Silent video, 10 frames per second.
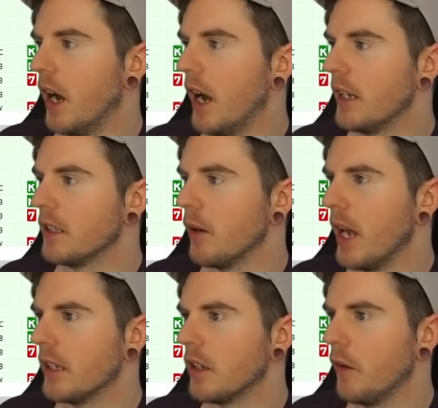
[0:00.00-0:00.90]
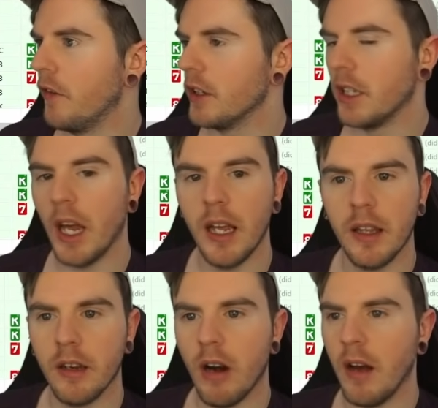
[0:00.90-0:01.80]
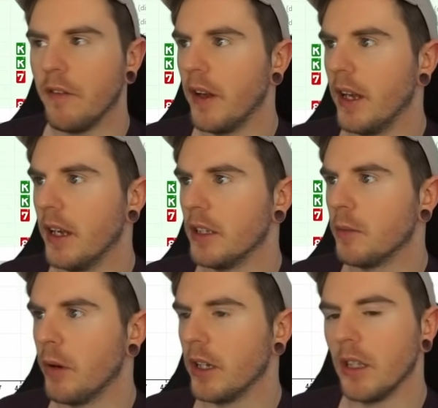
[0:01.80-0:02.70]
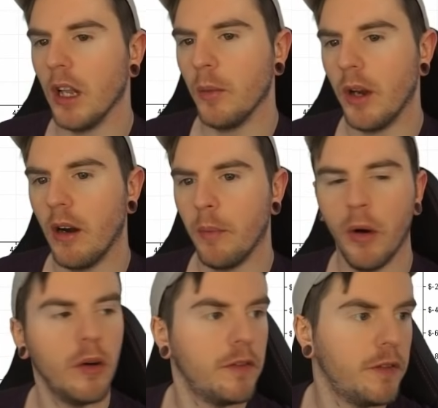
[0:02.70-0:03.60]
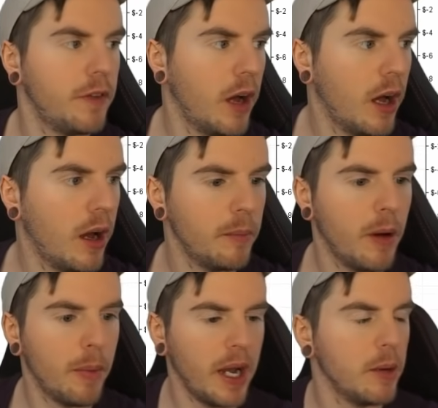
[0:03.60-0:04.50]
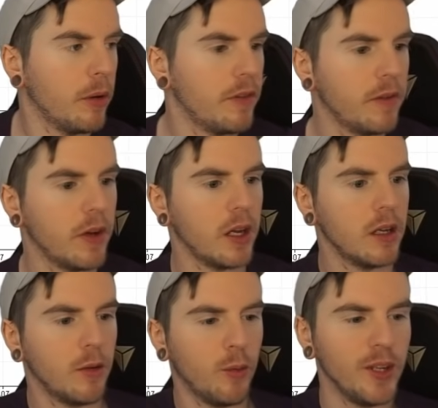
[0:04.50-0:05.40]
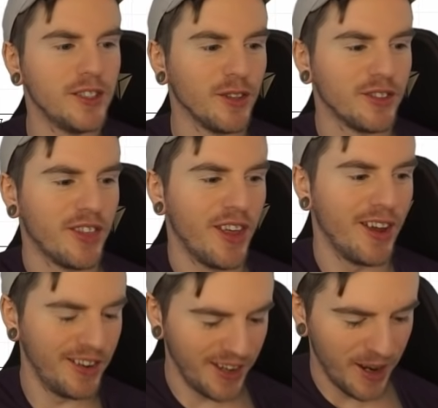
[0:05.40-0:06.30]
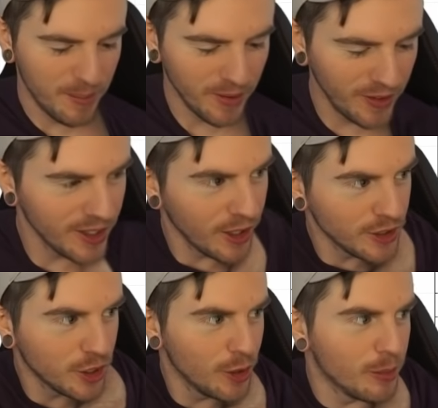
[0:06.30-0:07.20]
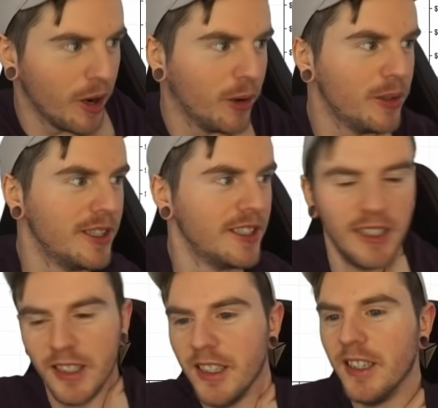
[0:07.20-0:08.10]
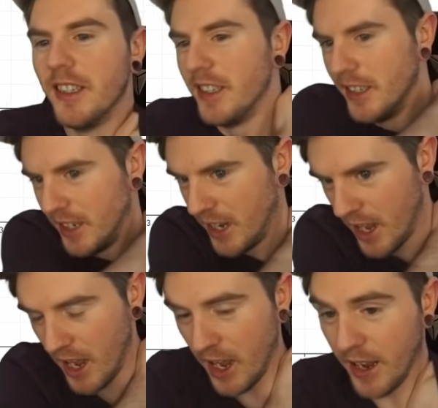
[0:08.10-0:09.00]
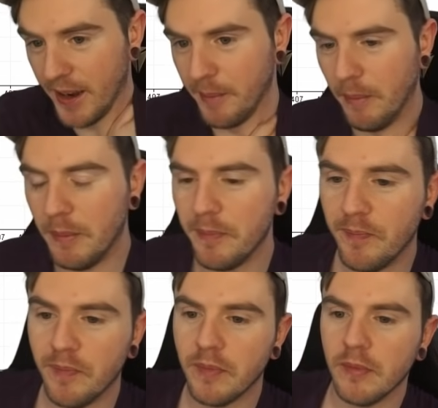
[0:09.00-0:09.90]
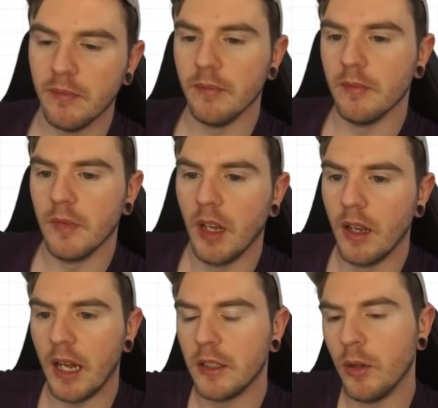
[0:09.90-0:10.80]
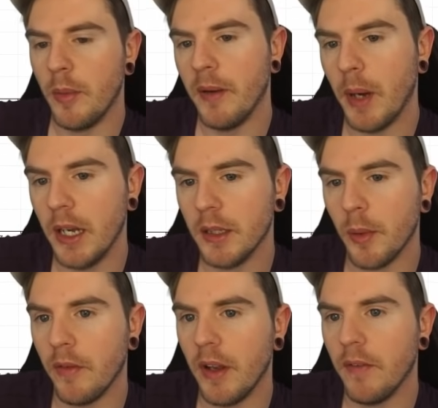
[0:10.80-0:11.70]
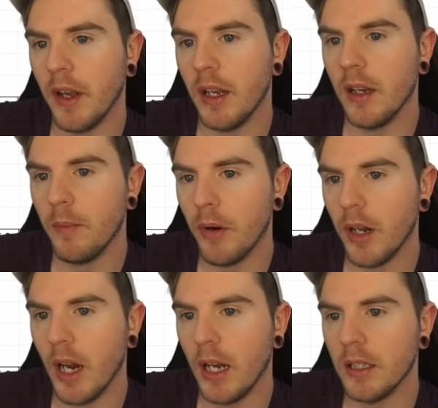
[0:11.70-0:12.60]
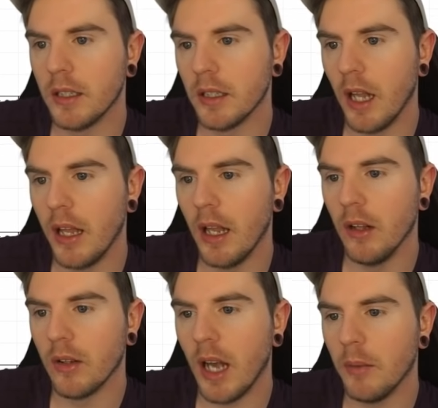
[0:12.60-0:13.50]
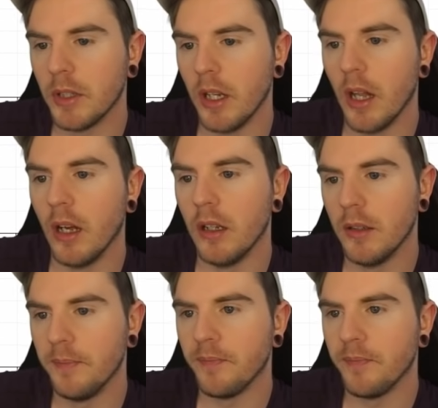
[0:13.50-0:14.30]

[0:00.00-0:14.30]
So for today, the graph is pretty solid. We are above, buying above EV. Weazel's third nip. I've only got 2, bro. 2 and a bit buying above EV. Pretty nice. Like that little gapski there.